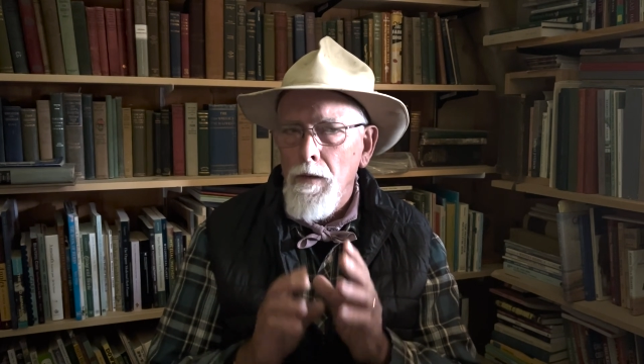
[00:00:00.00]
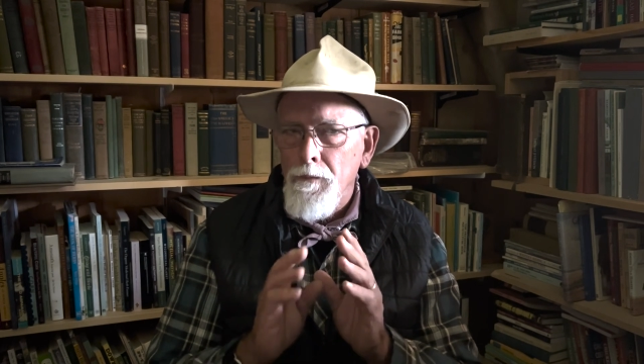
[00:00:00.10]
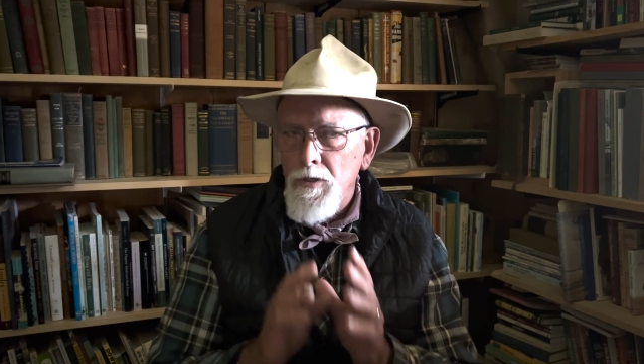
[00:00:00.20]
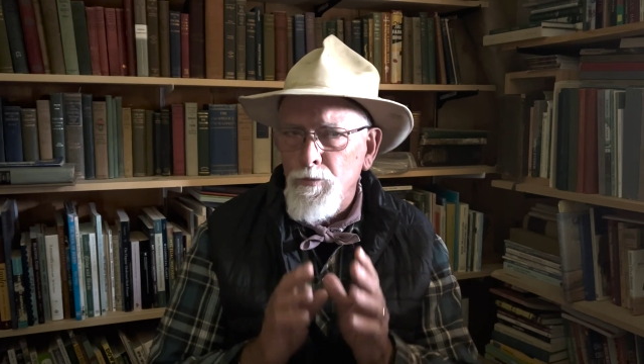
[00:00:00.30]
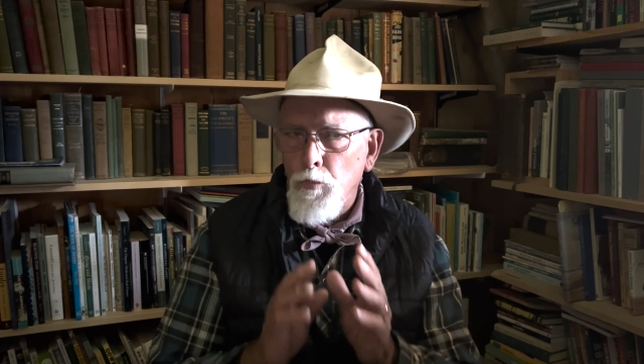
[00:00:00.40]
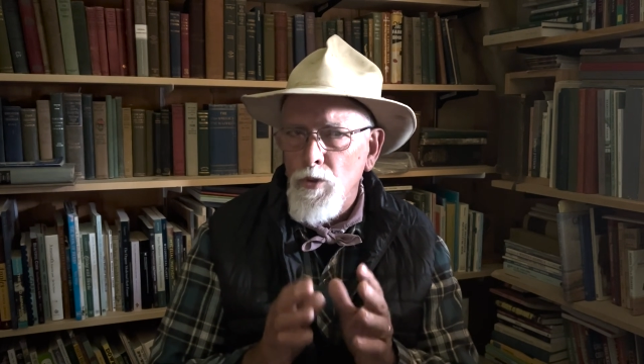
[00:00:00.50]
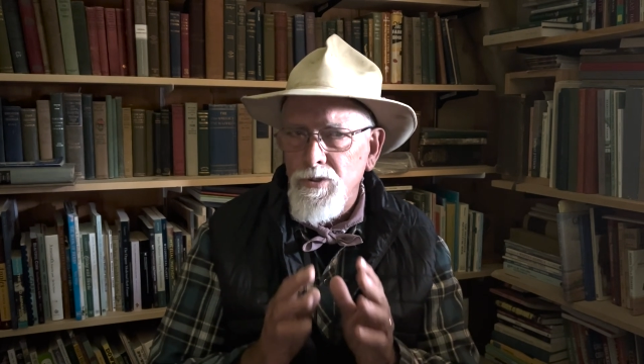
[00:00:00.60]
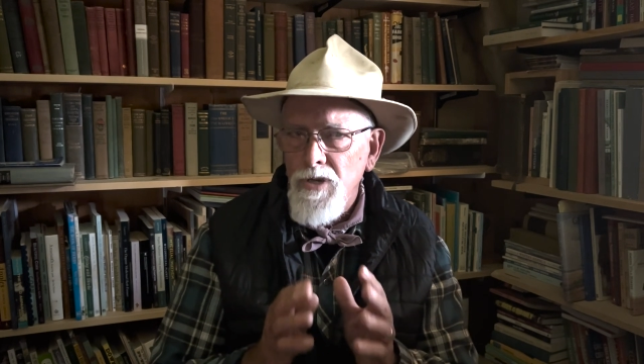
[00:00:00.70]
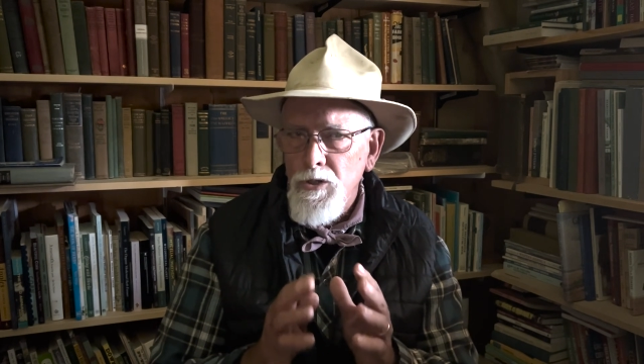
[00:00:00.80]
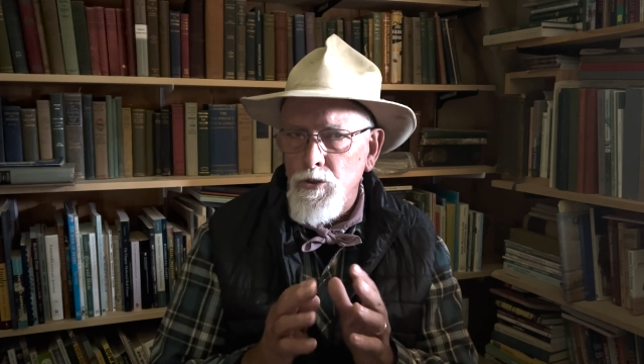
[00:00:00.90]
this
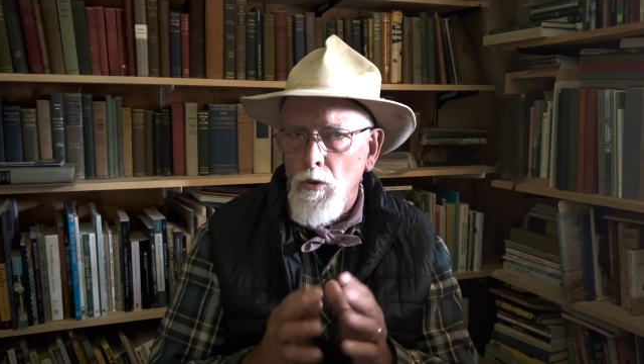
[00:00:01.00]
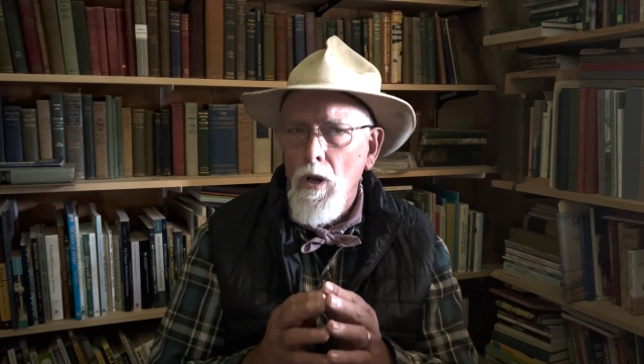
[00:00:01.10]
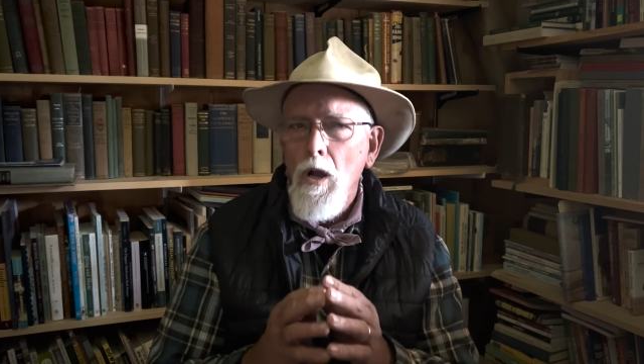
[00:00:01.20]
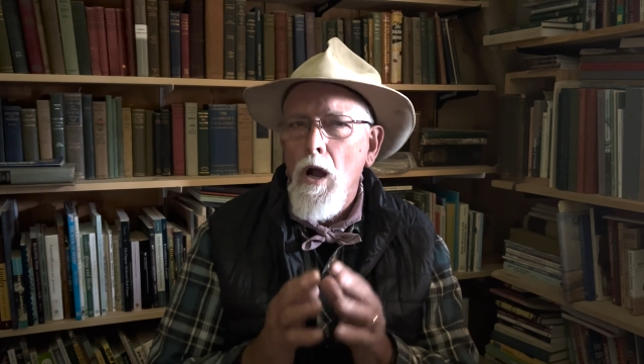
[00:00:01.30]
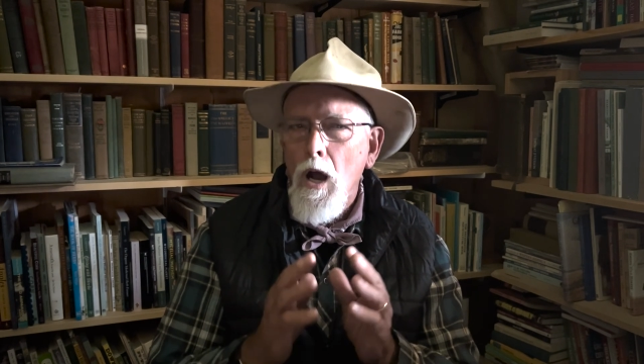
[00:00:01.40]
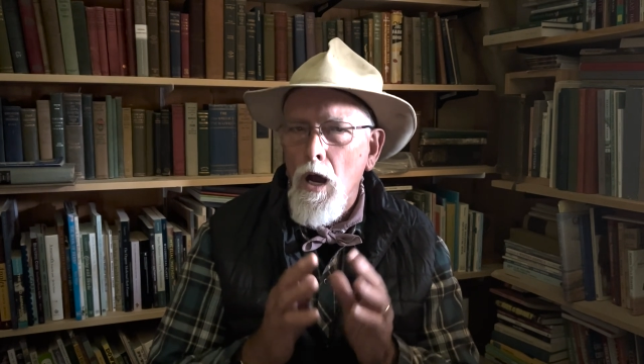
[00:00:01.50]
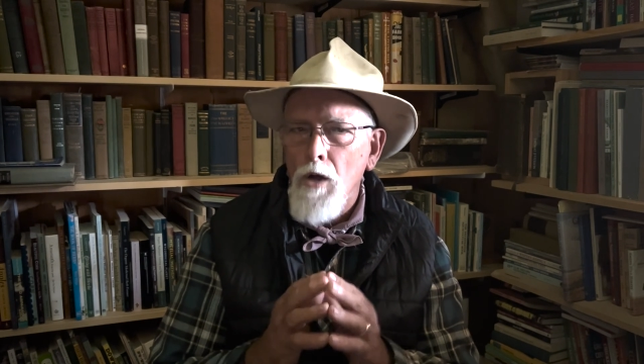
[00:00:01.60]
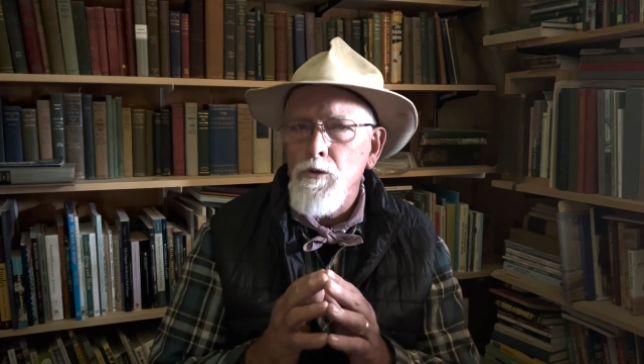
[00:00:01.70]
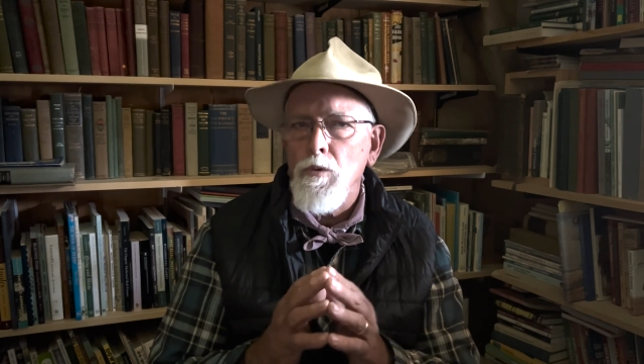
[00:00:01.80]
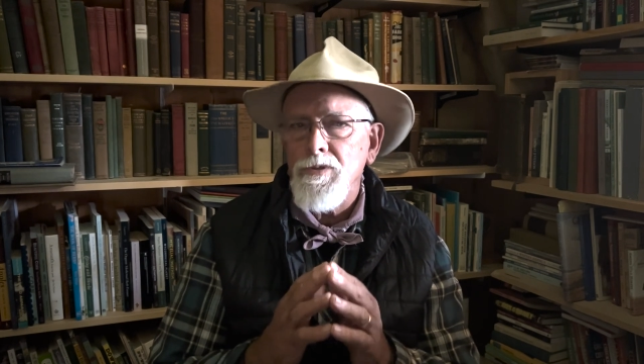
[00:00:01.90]
procedure,
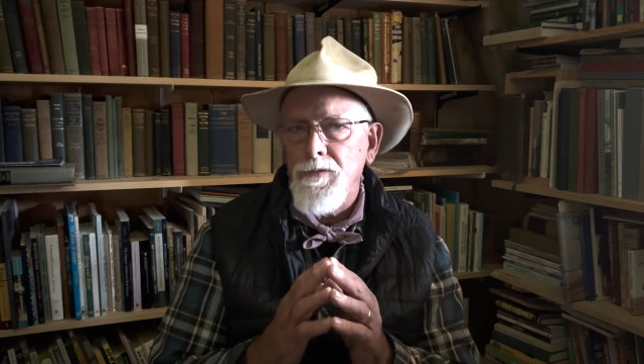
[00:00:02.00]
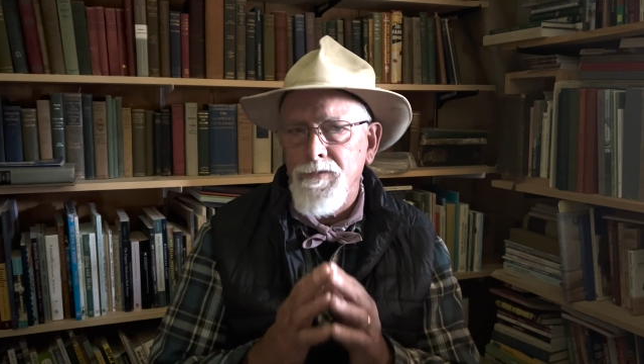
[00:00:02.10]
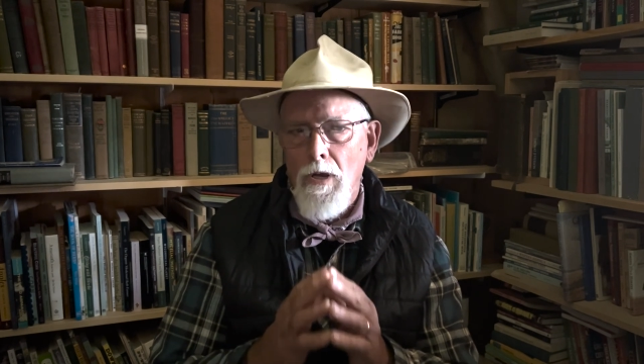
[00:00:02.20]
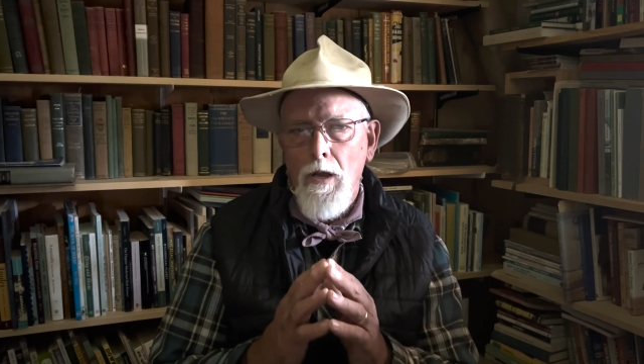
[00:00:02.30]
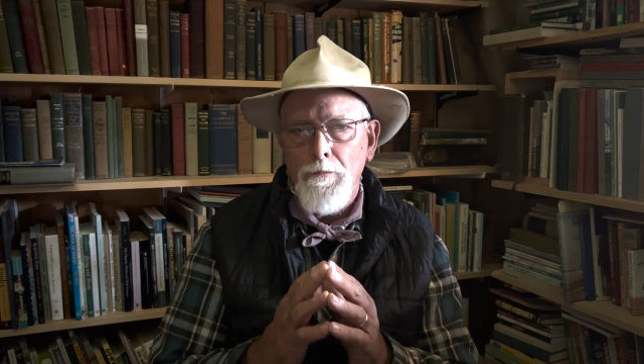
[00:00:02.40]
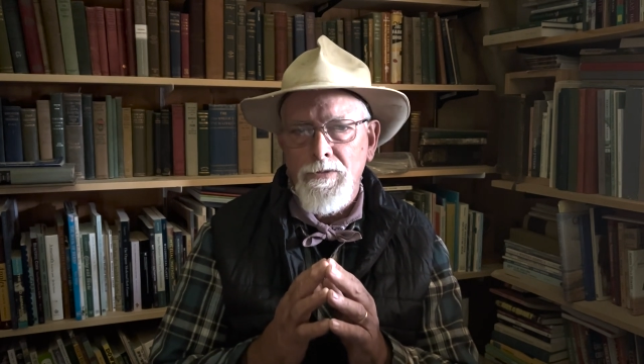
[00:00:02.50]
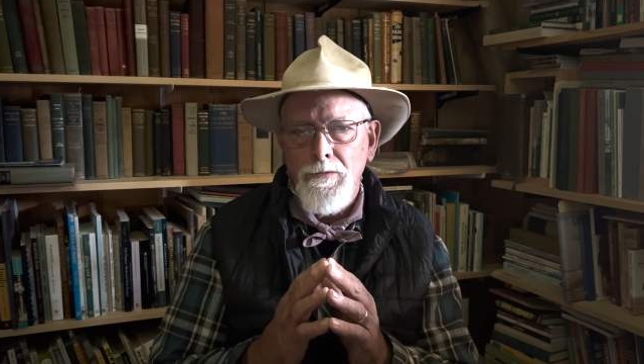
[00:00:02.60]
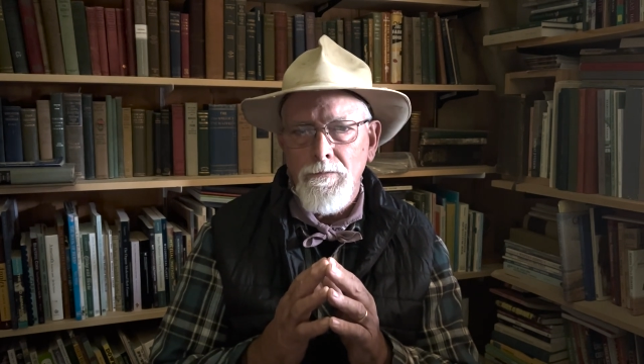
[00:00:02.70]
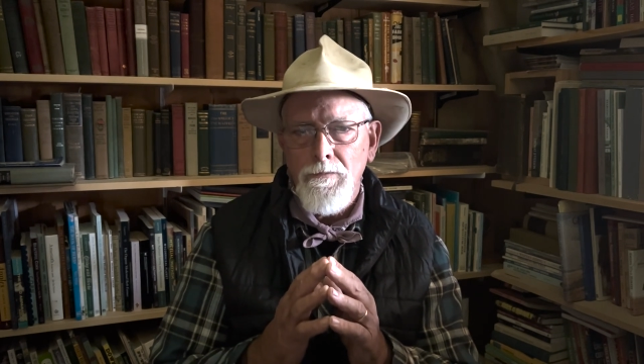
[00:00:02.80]
hundreds of times.